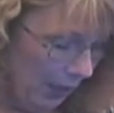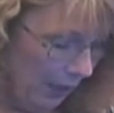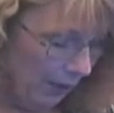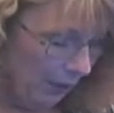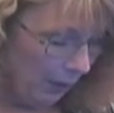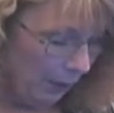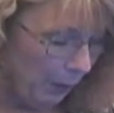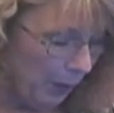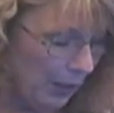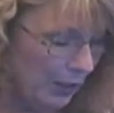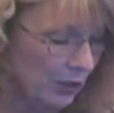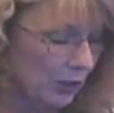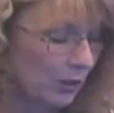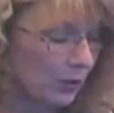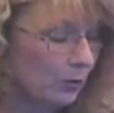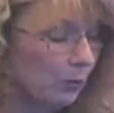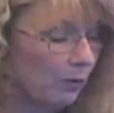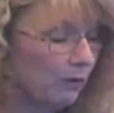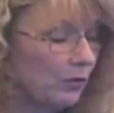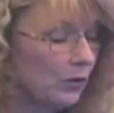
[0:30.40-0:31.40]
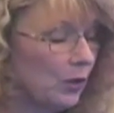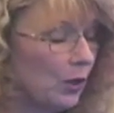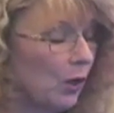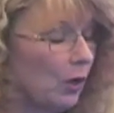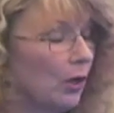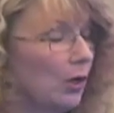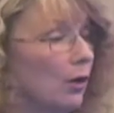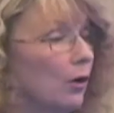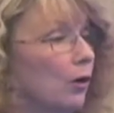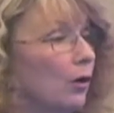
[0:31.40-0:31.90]
the patients we've
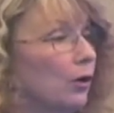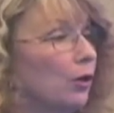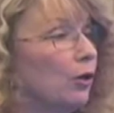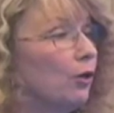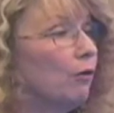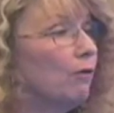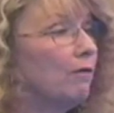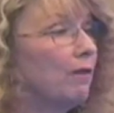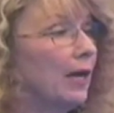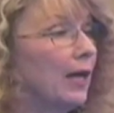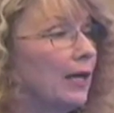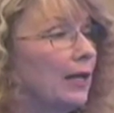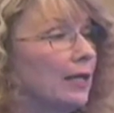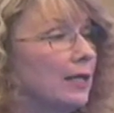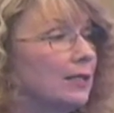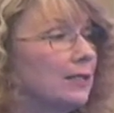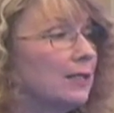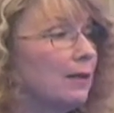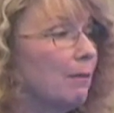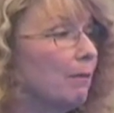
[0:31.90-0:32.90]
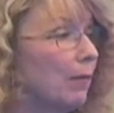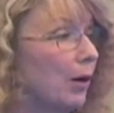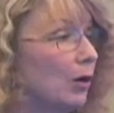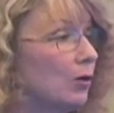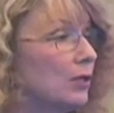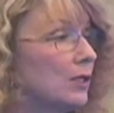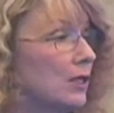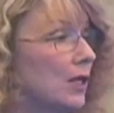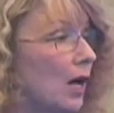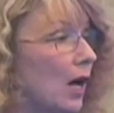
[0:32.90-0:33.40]
started on Kuvan is that
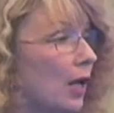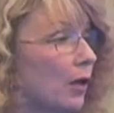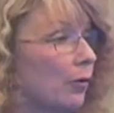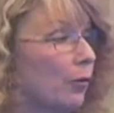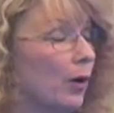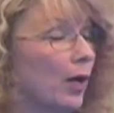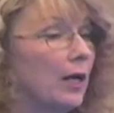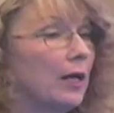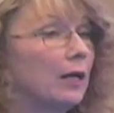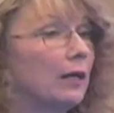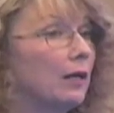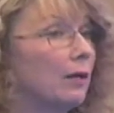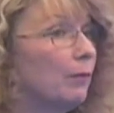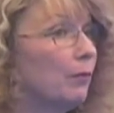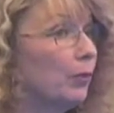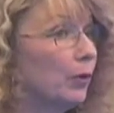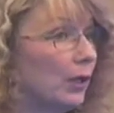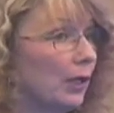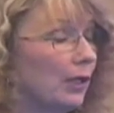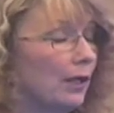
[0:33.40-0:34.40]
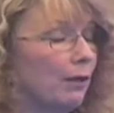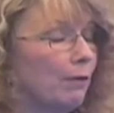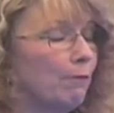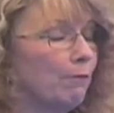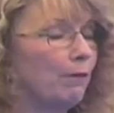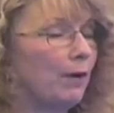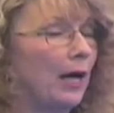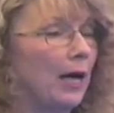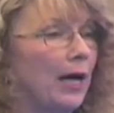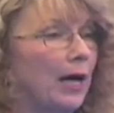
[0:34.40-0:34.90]
most tolerate it completely
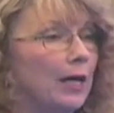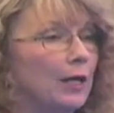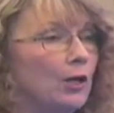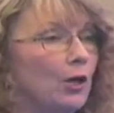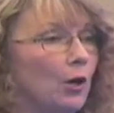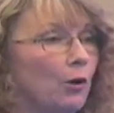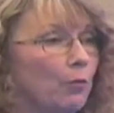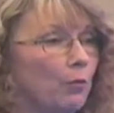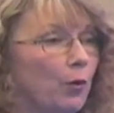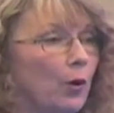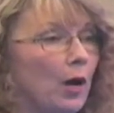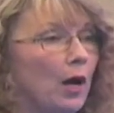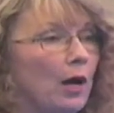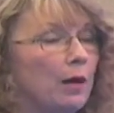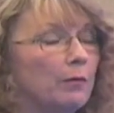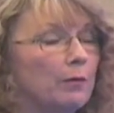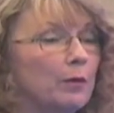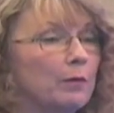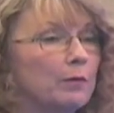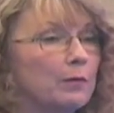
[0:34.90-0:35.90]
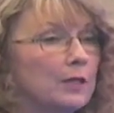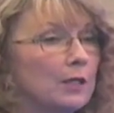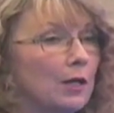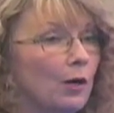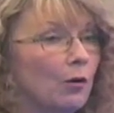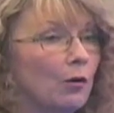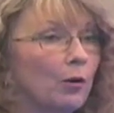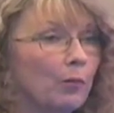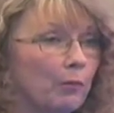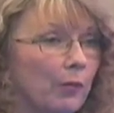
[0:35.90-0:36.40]
fine, no problems,
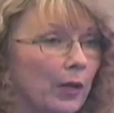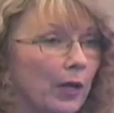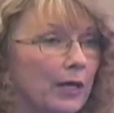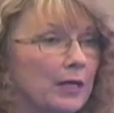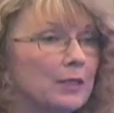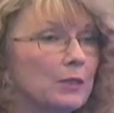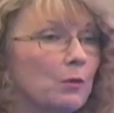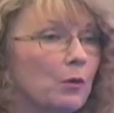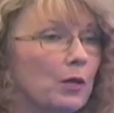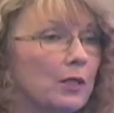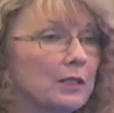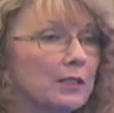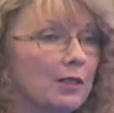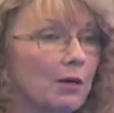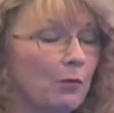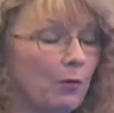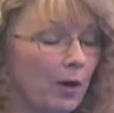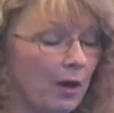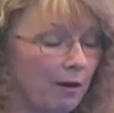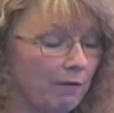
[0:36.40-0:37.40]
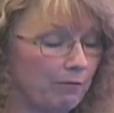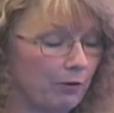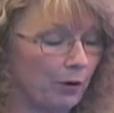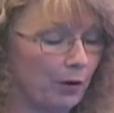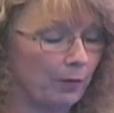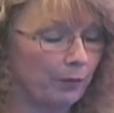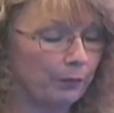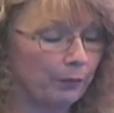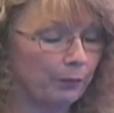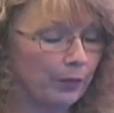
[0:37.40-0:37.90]
no complaints
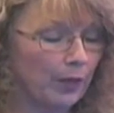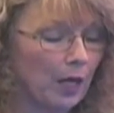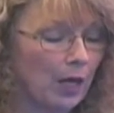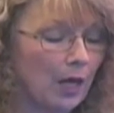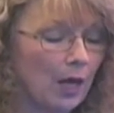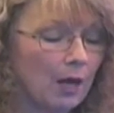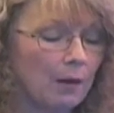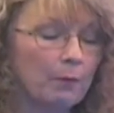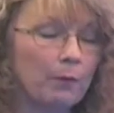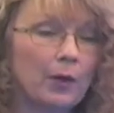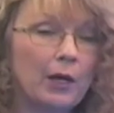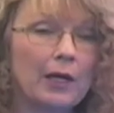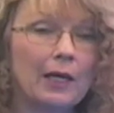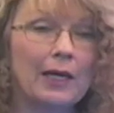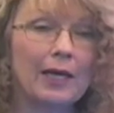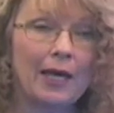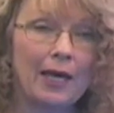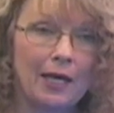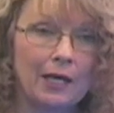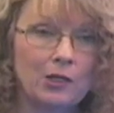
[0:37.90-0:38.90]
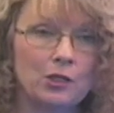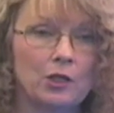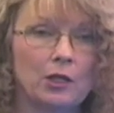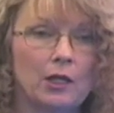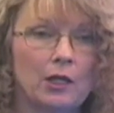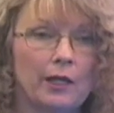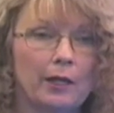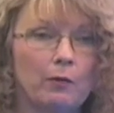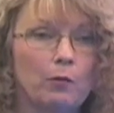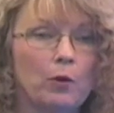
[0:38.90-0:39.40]
whatsoever. But
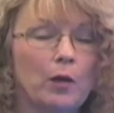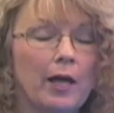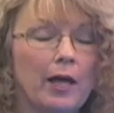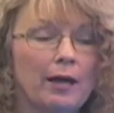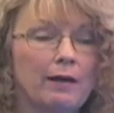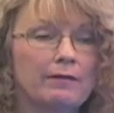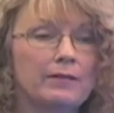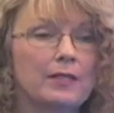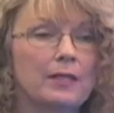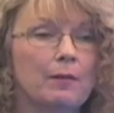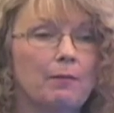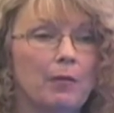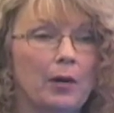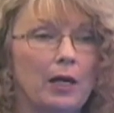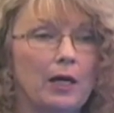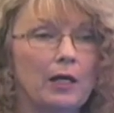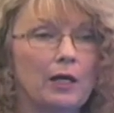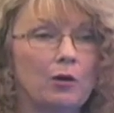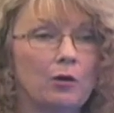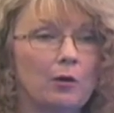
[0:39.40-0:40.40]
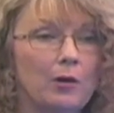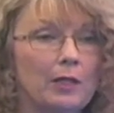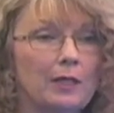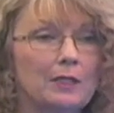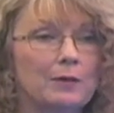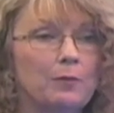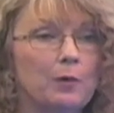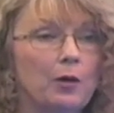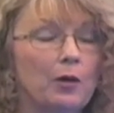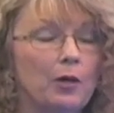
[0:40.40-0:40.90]
occasionally we'll have somebody who
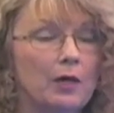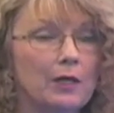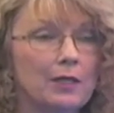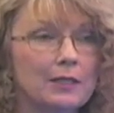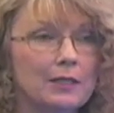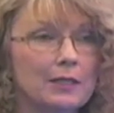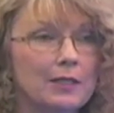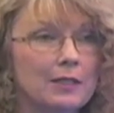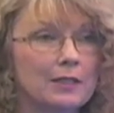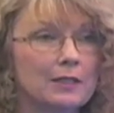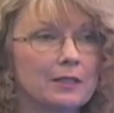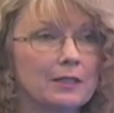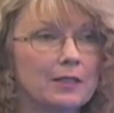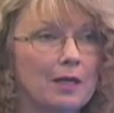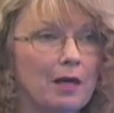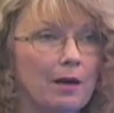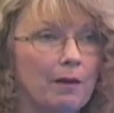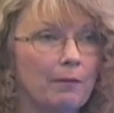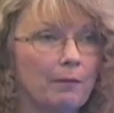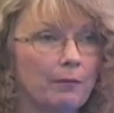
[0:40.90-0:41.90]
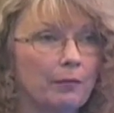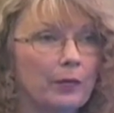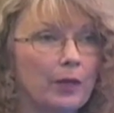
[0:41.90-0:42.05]
experiences some